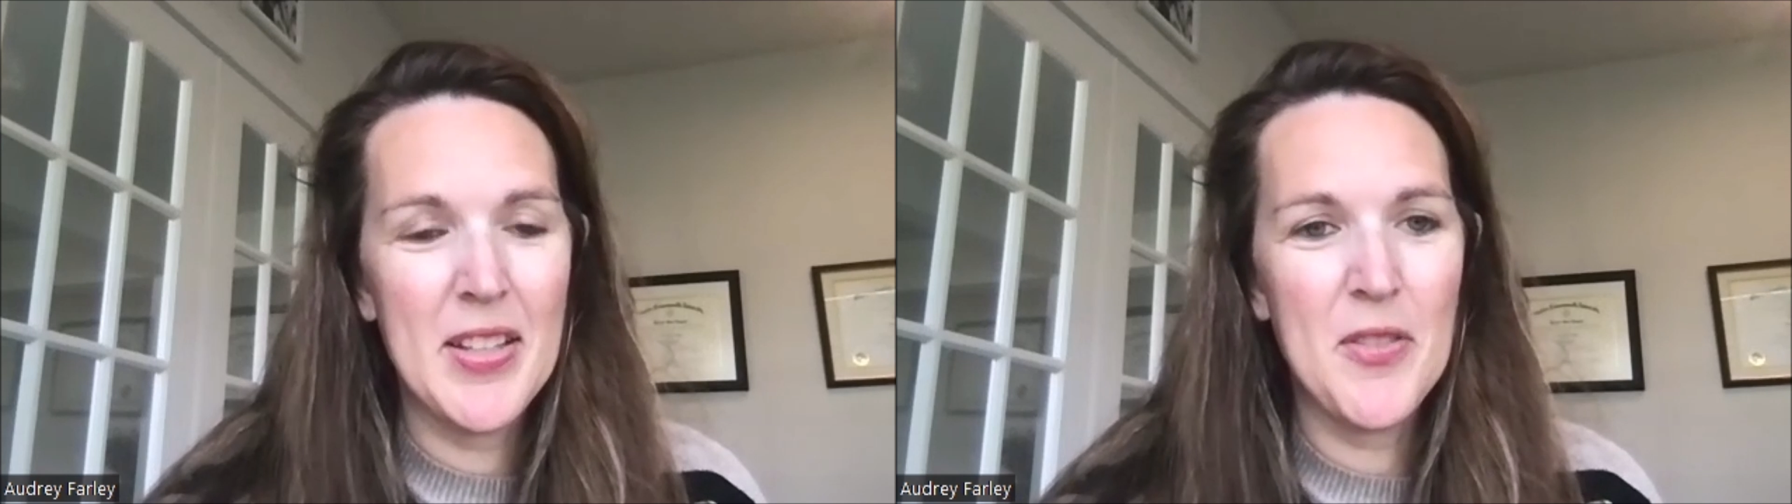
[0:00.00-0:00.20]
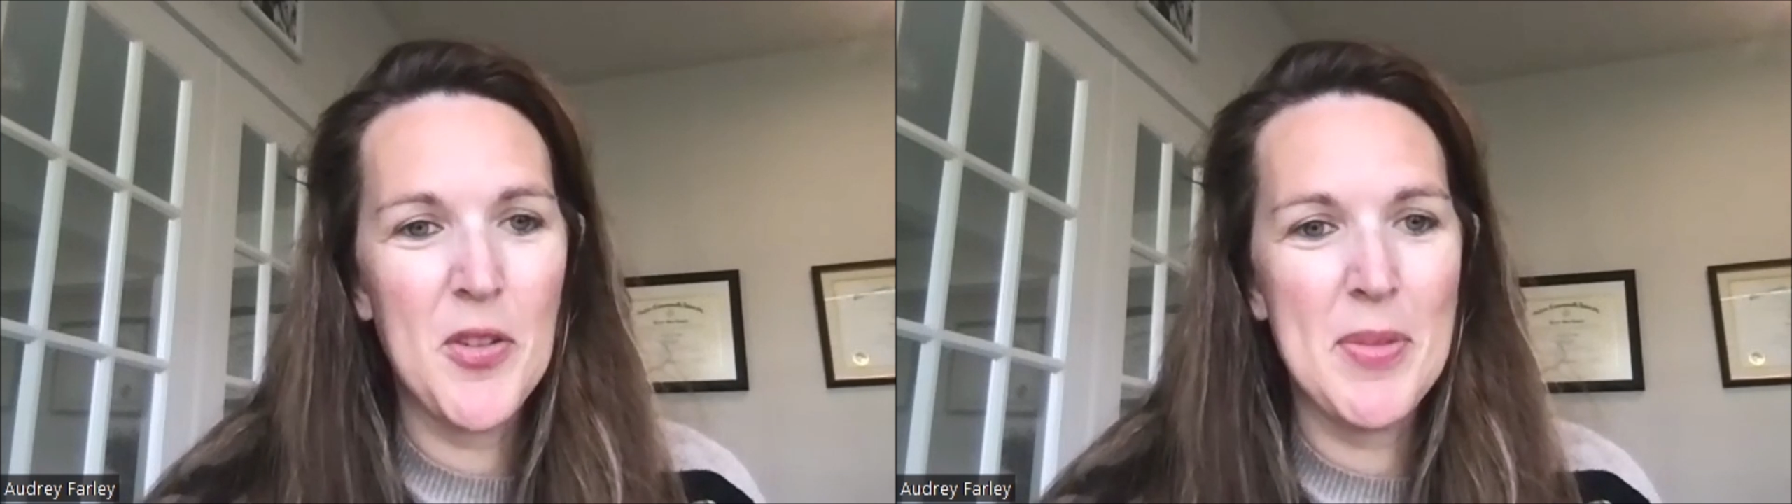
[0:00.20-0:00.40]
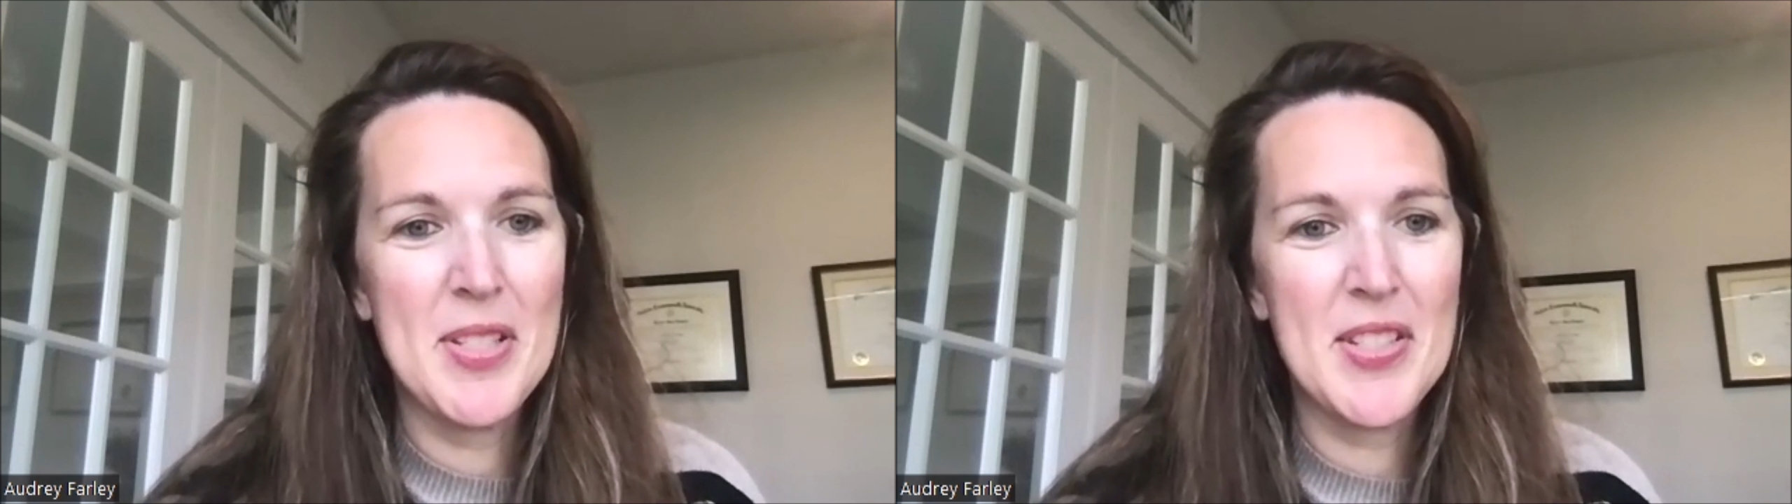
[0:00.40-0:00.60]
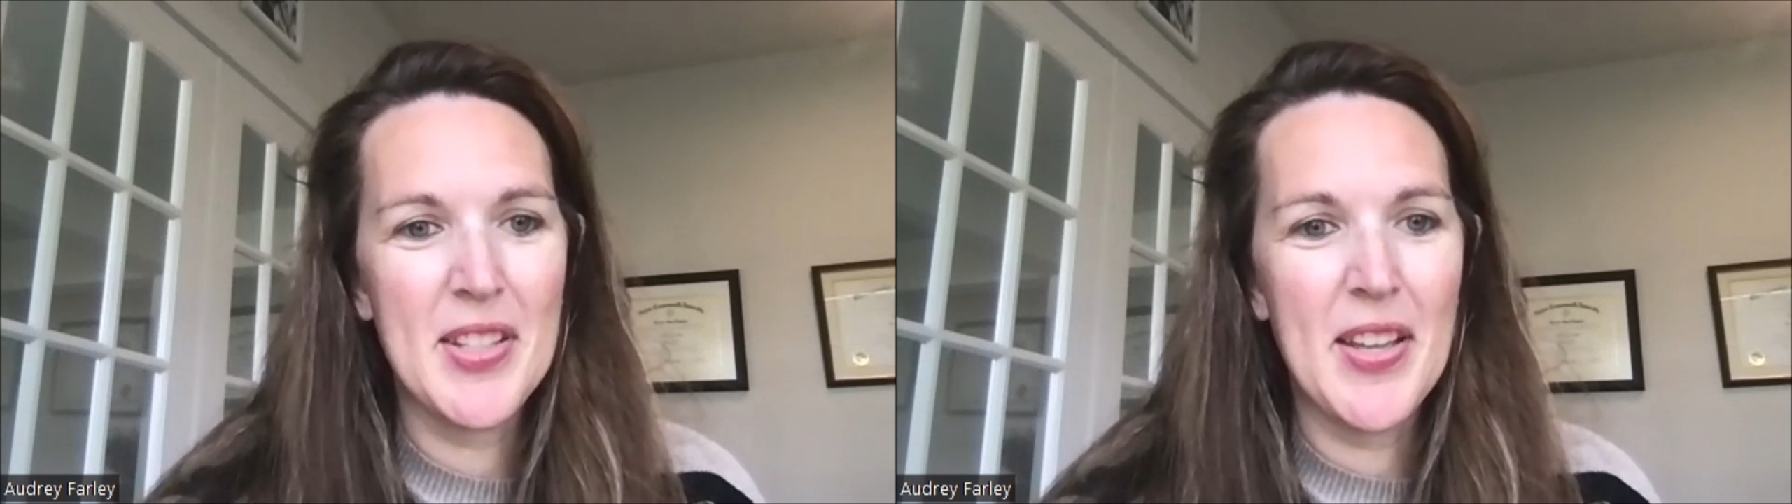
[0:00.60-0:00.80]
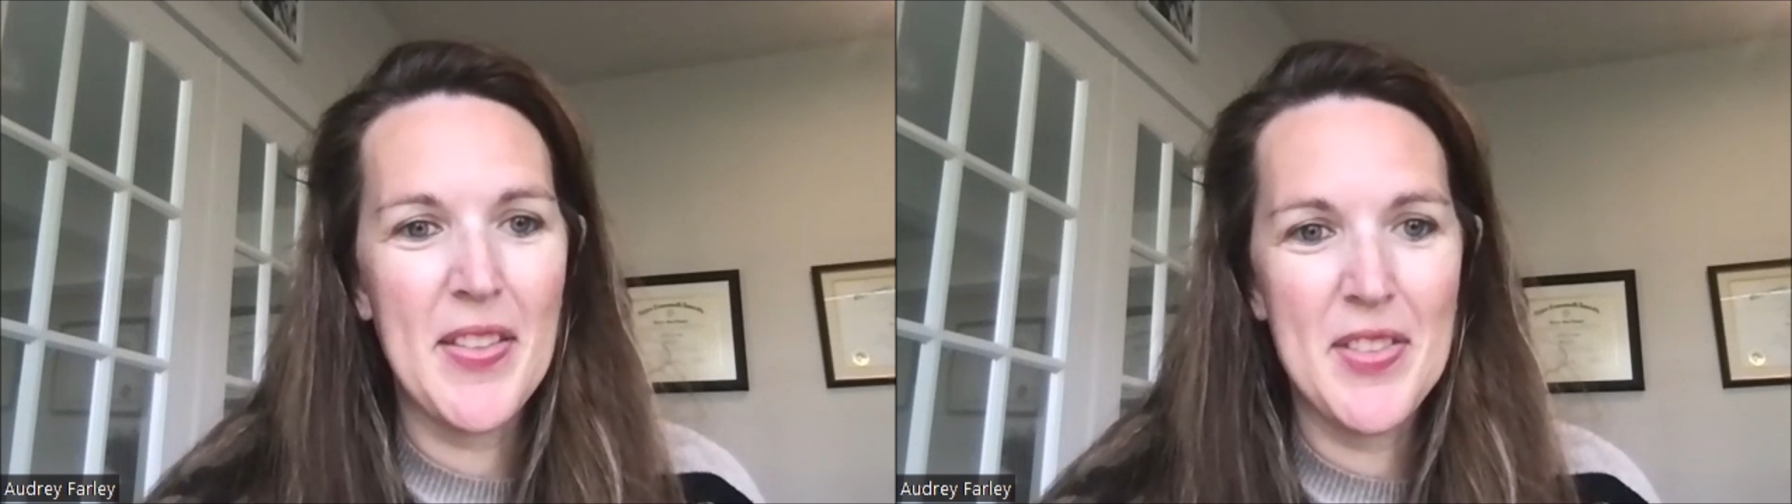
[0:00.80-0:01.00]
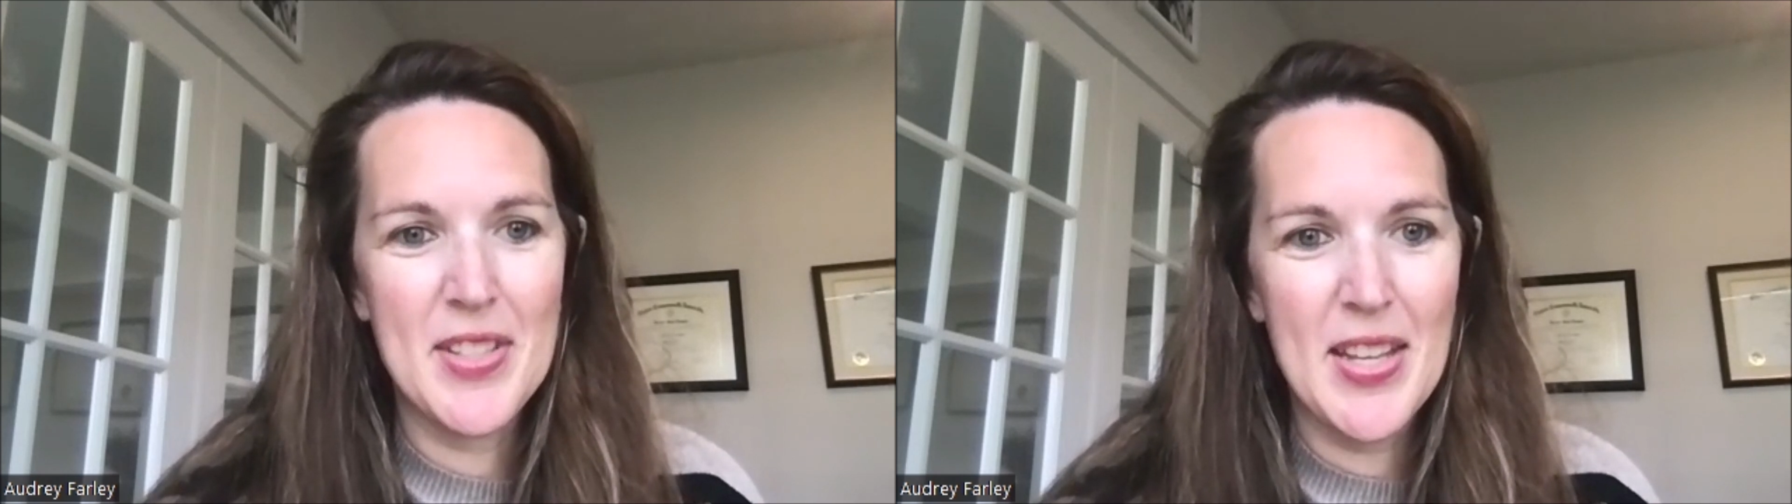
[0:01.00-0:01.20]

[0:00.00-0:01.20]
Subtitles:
infamously on the